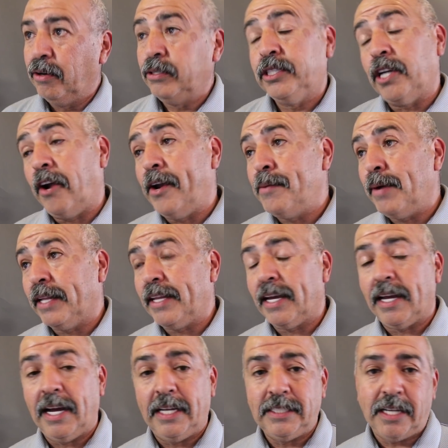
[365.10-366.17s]
sorry about that,
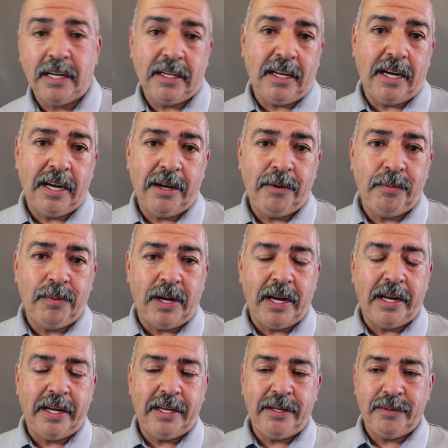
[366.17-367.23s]
guys. I
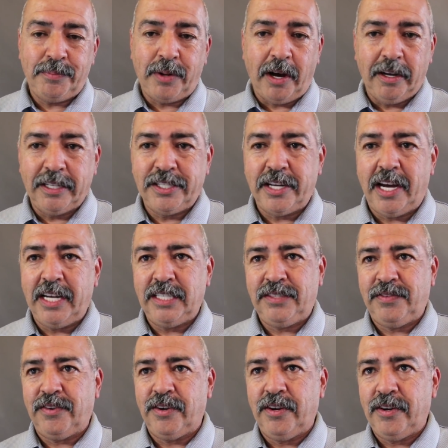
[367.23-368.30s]
apologize
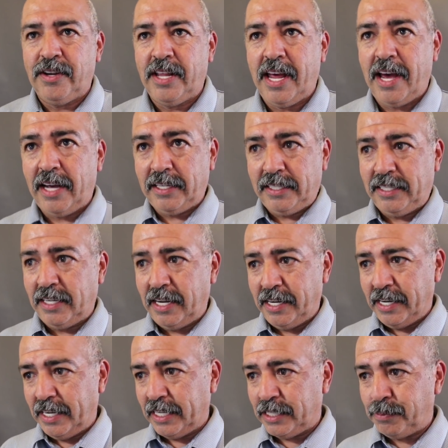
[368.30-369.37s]
for that. I
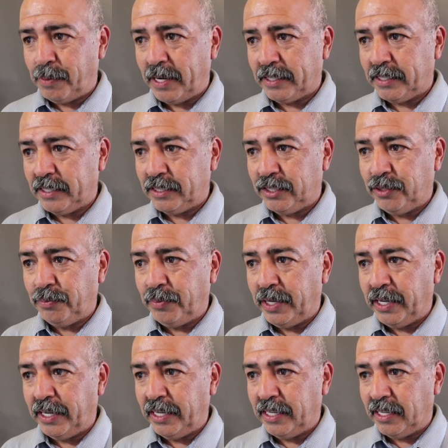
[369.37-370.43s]
didn't expect it to
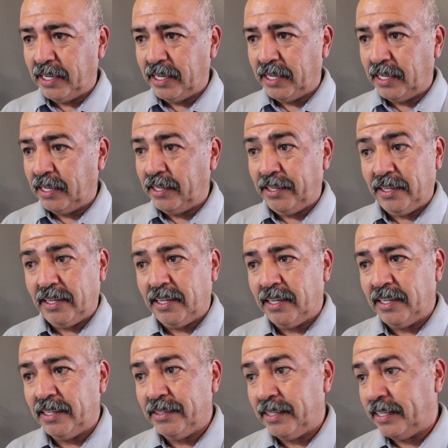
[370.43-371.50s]
be.
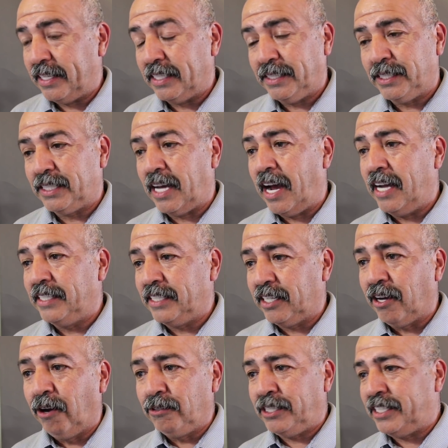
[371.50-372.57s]
That's as high as it
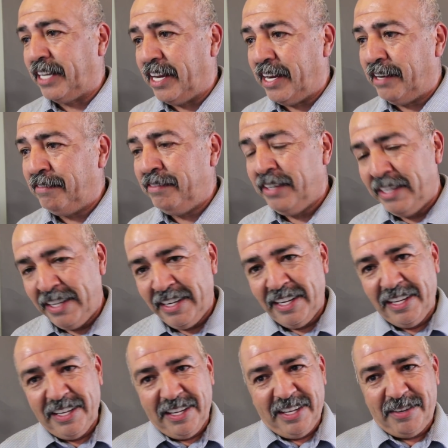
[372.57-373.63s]
goes, Steve.
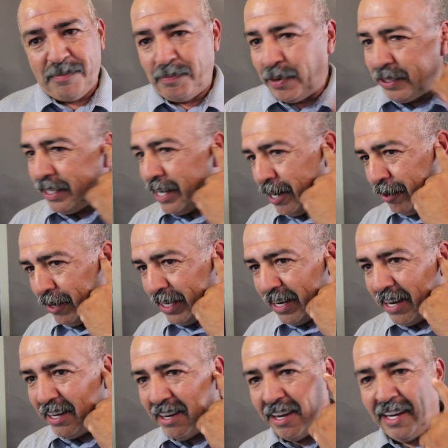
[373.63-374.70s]
Put the hearing
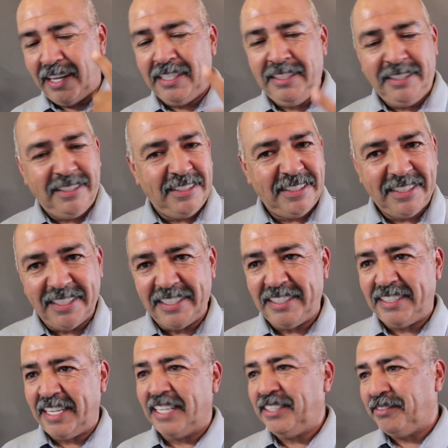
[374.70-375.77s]
aid on
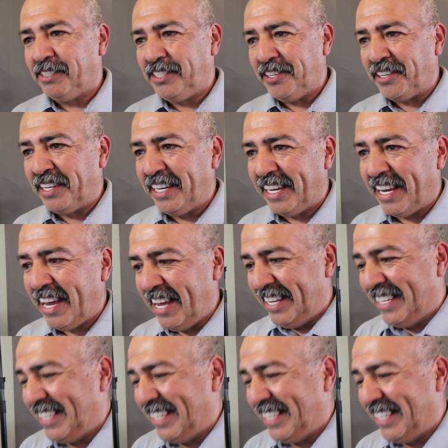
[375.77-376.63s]
because that's what you're gonna get.